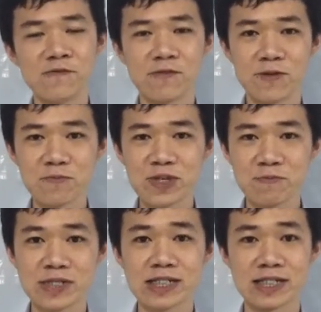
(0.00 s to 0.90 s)
For me
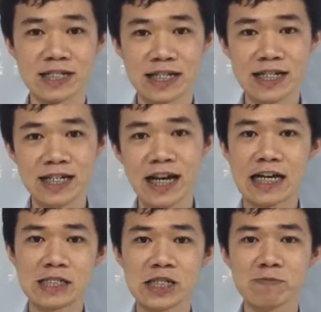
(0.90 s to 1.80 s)
personally,
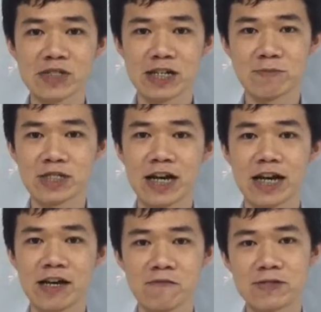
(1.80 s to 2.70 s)
sometimes I
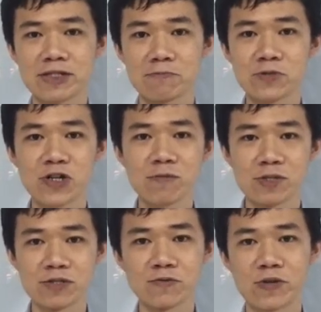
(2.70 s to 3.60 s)
have some
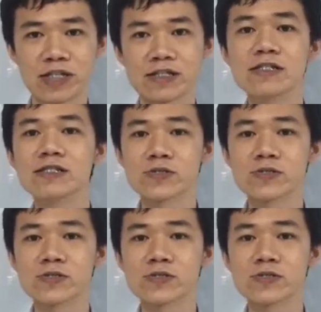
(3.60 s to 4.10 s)
trouble when